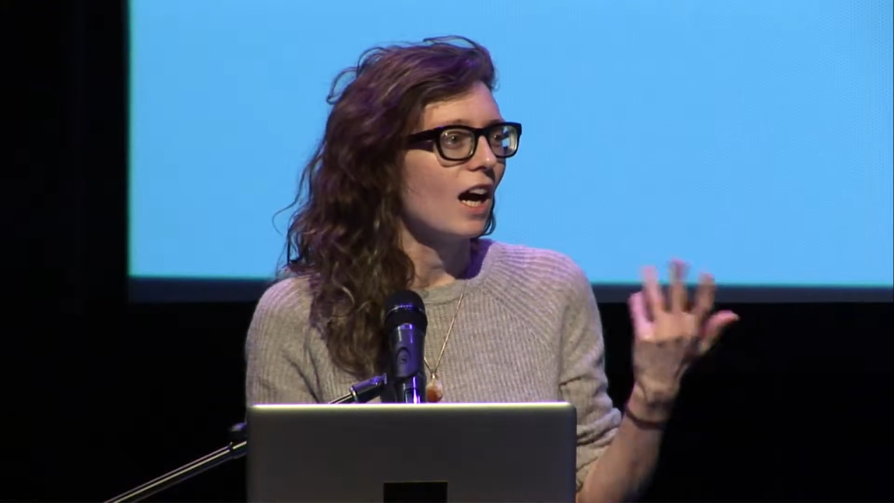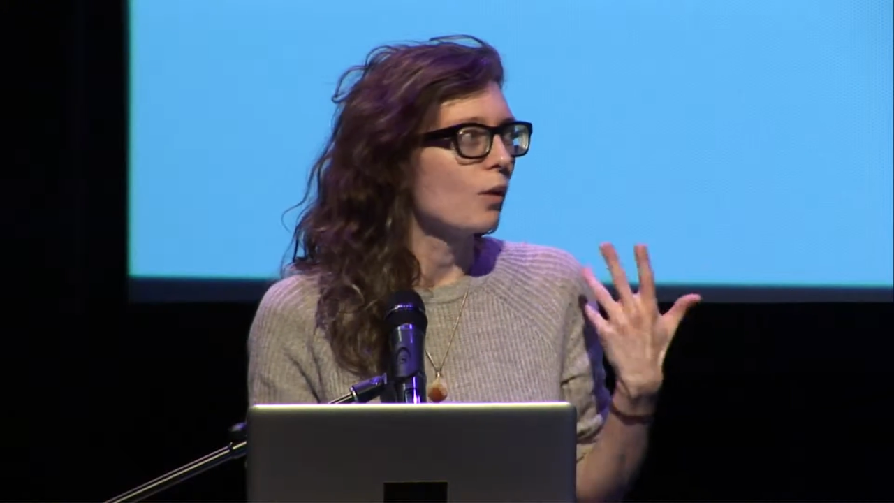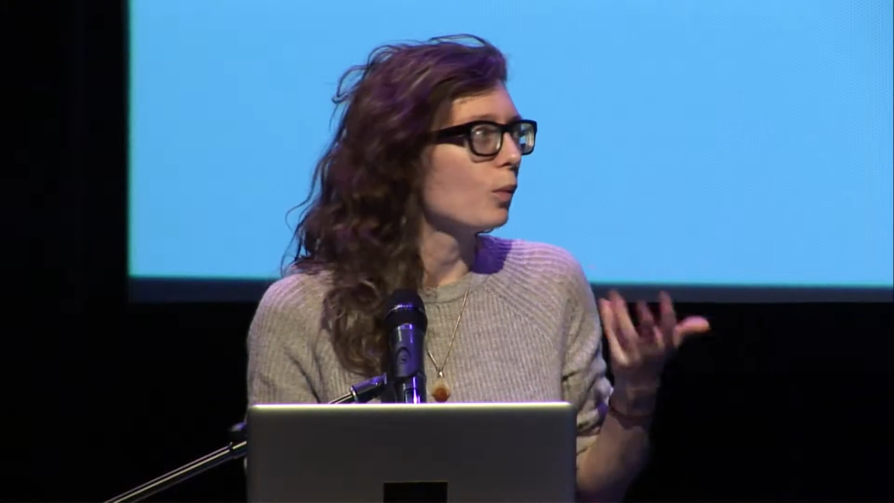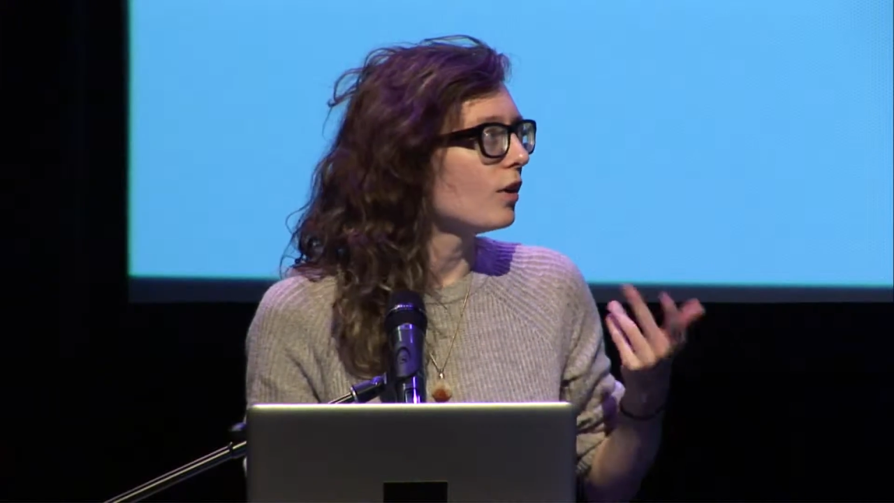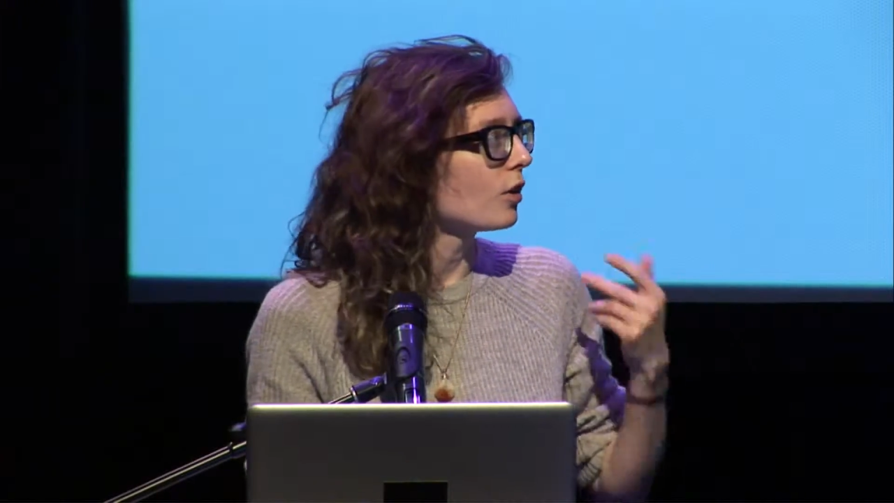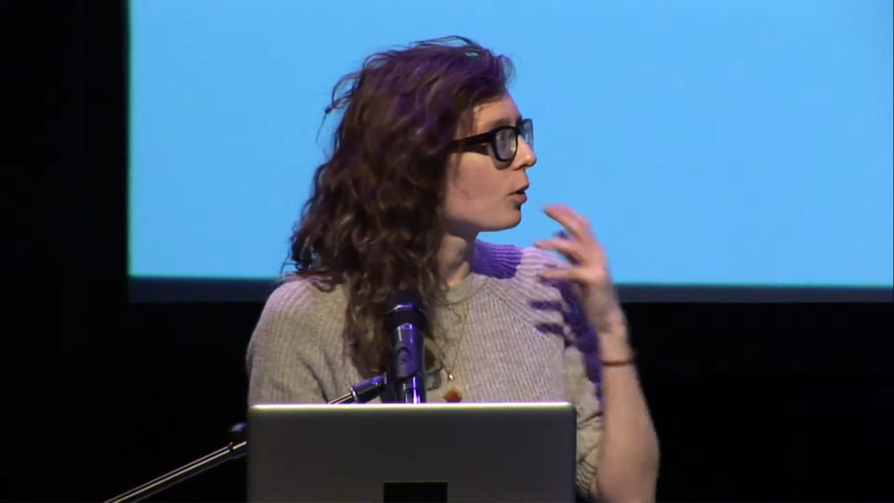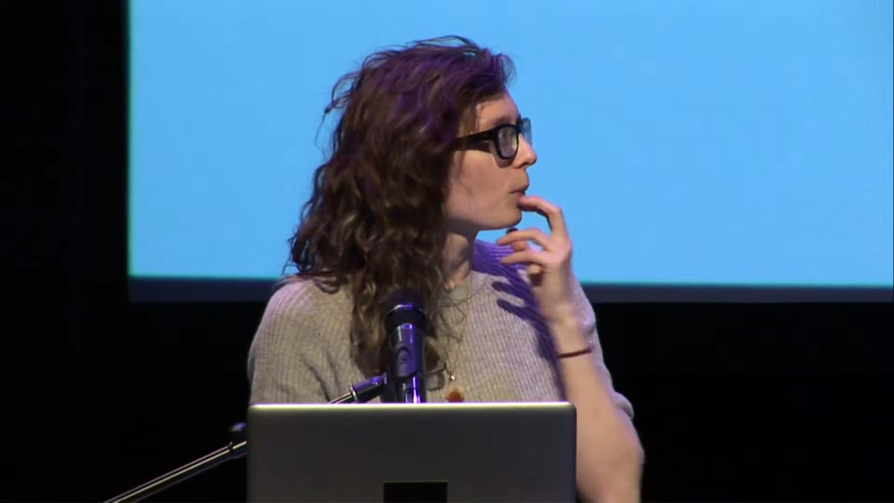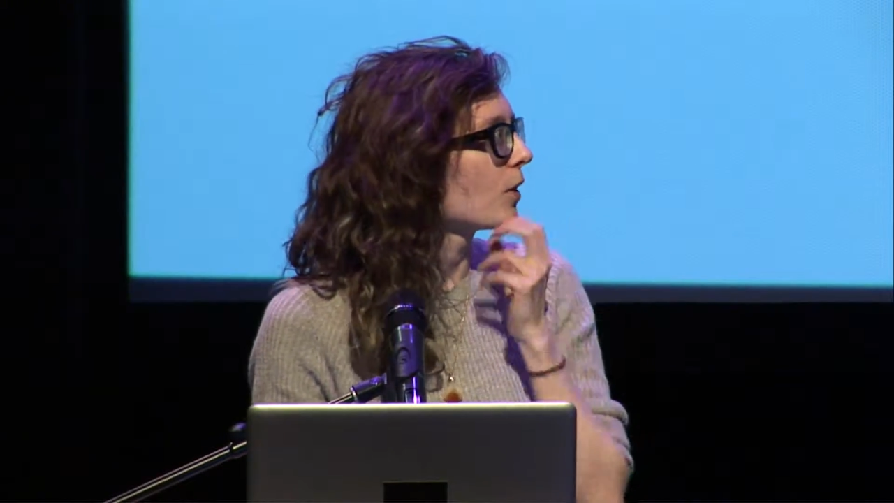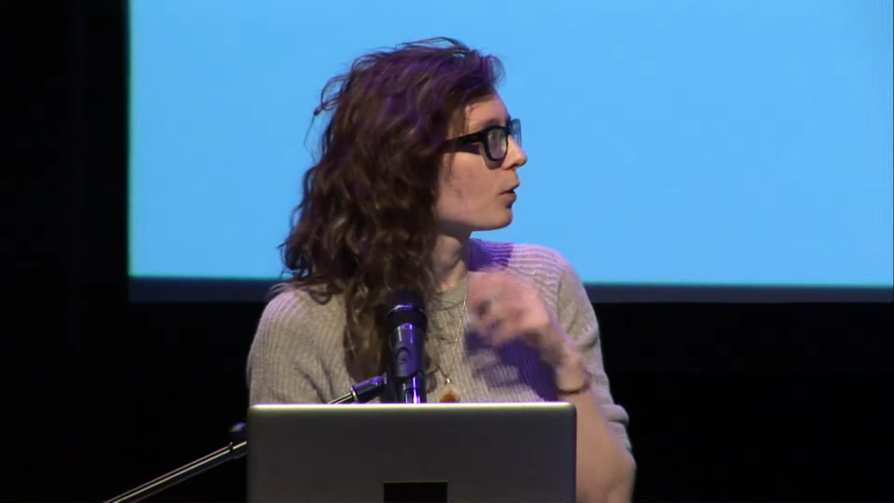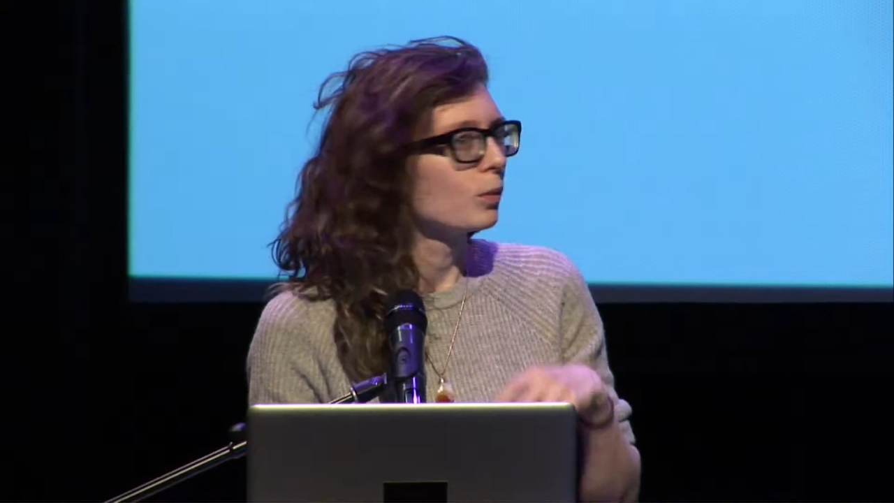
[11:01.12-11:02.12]
I wonder
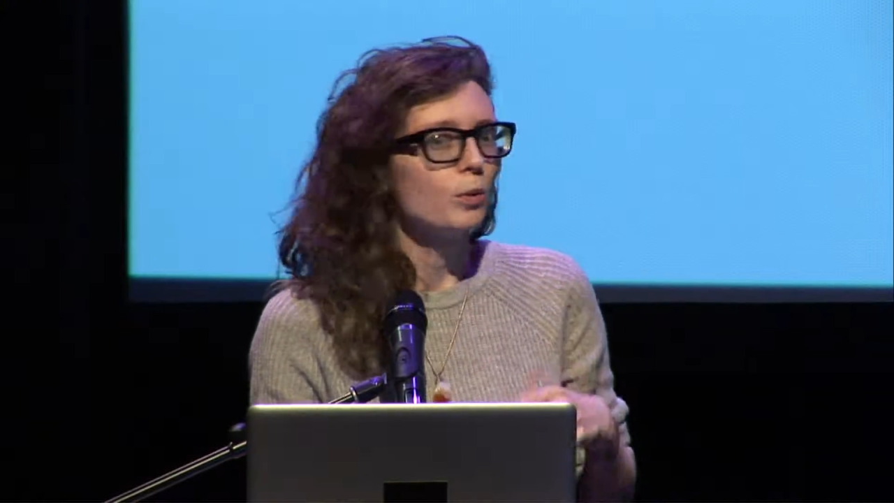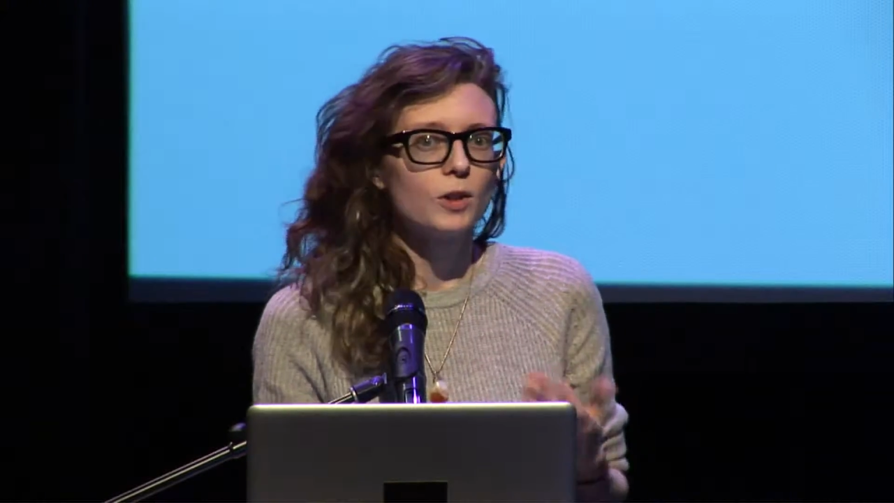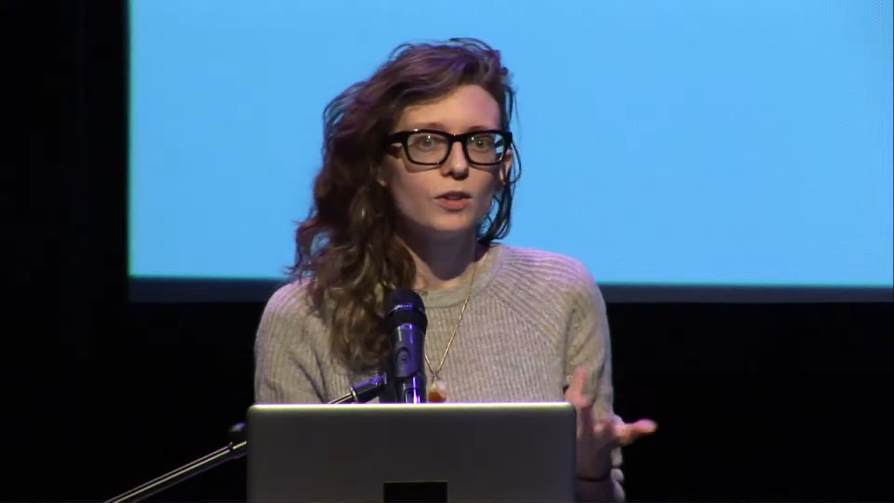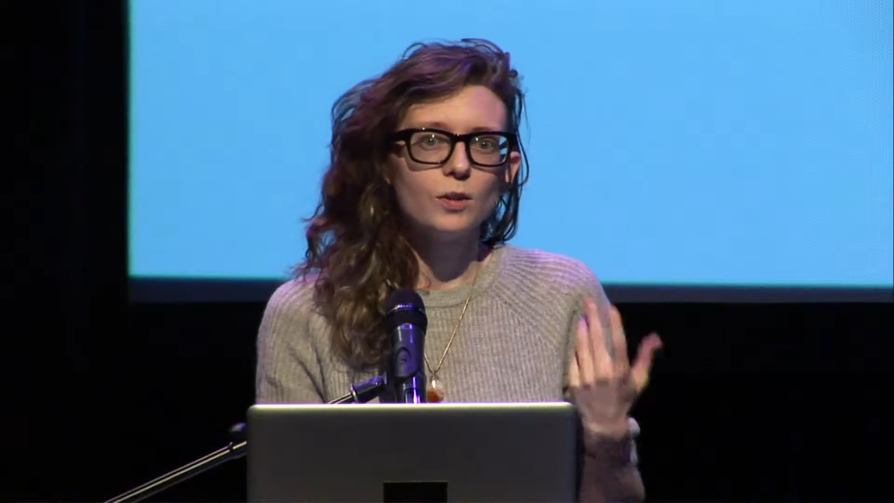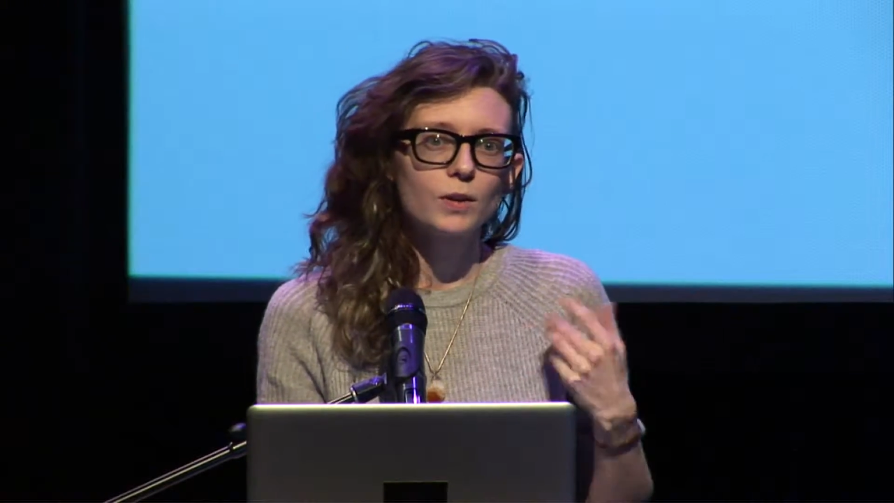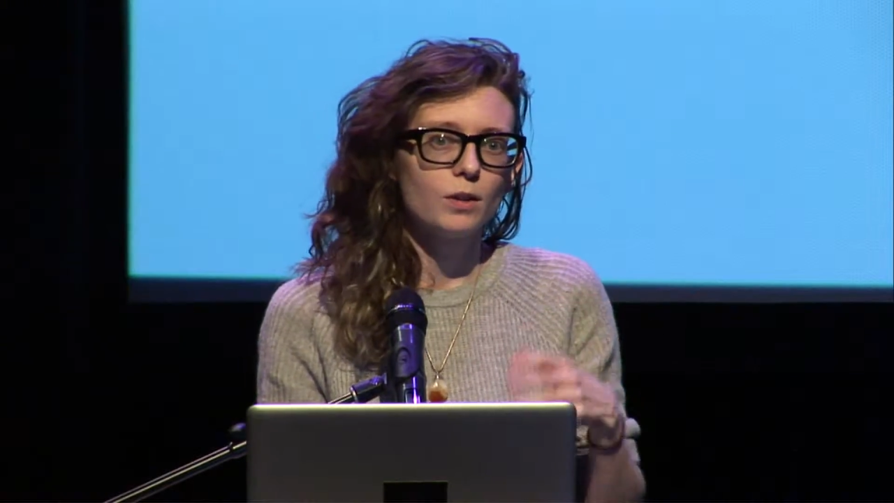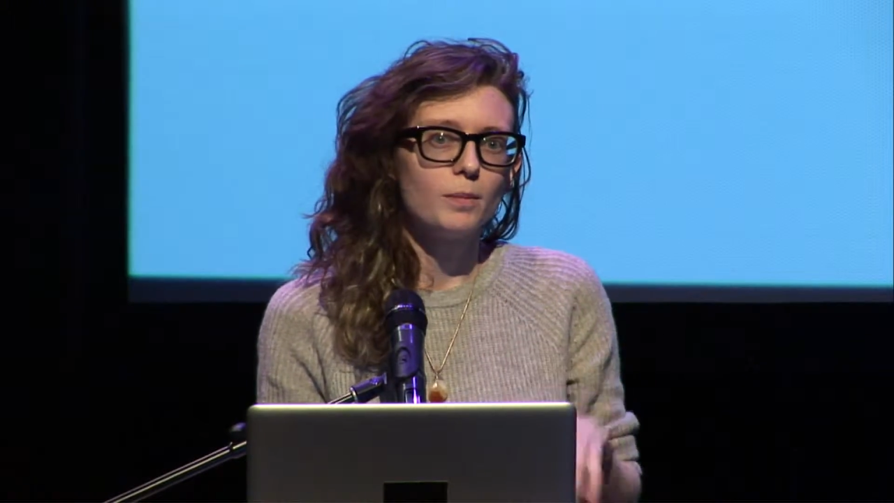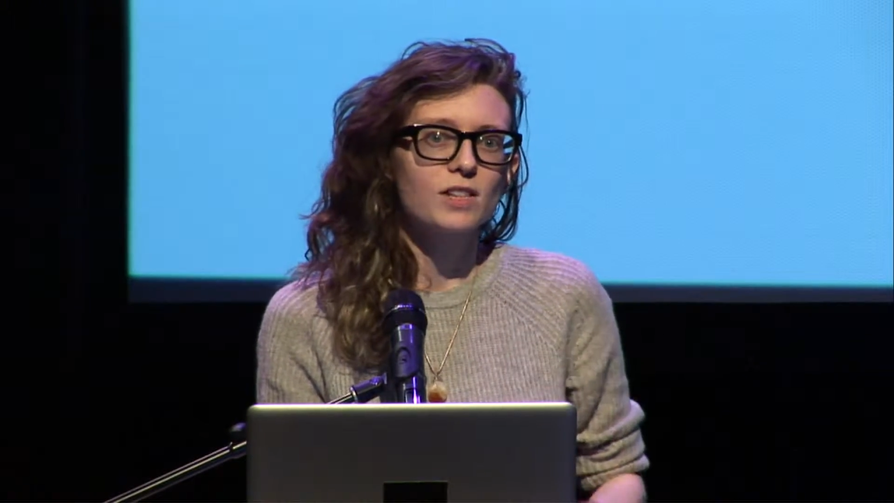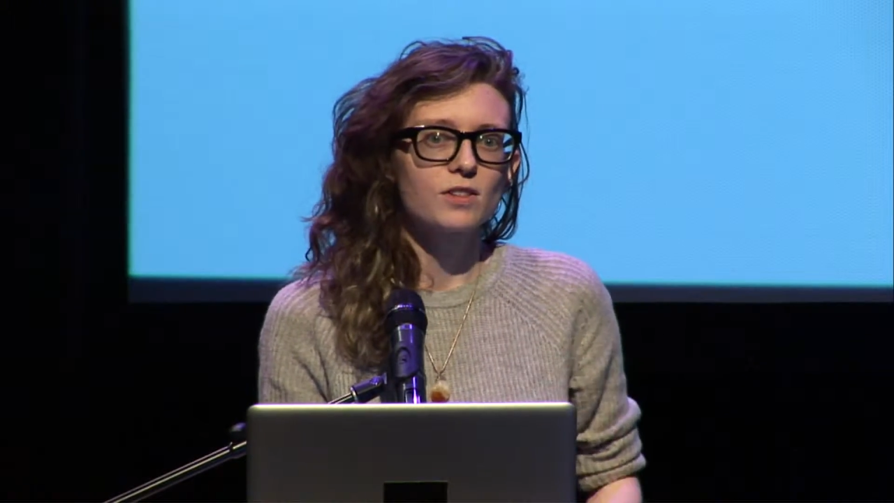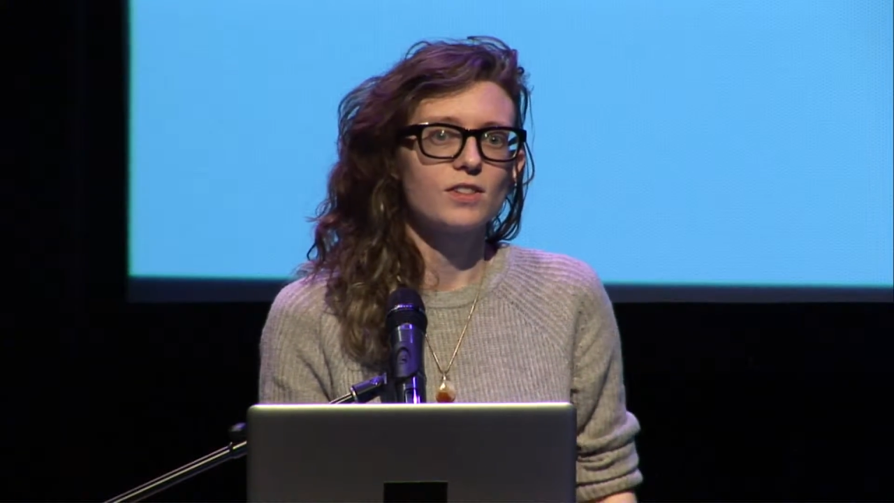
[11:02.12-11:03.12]
where the rumored nuclear
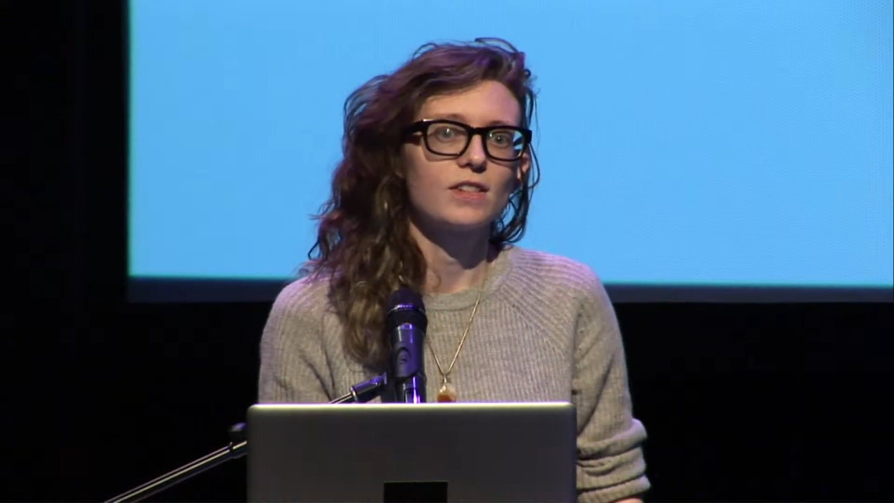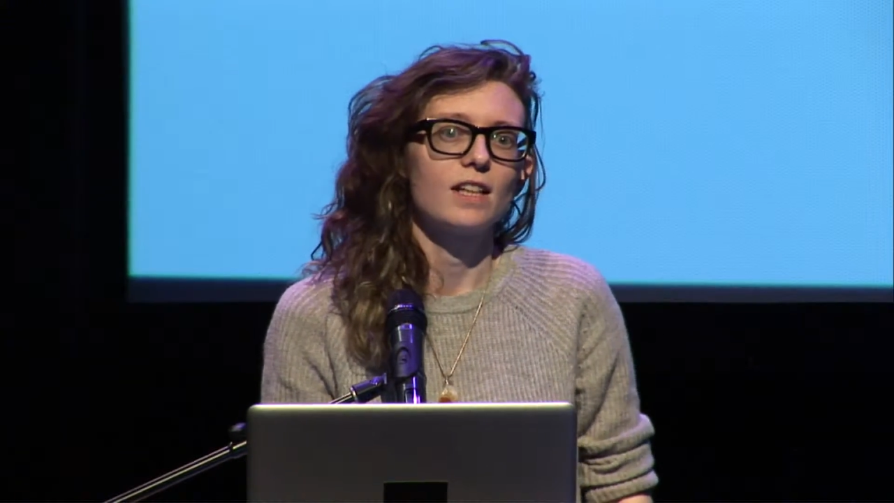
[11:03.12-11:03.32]
missiles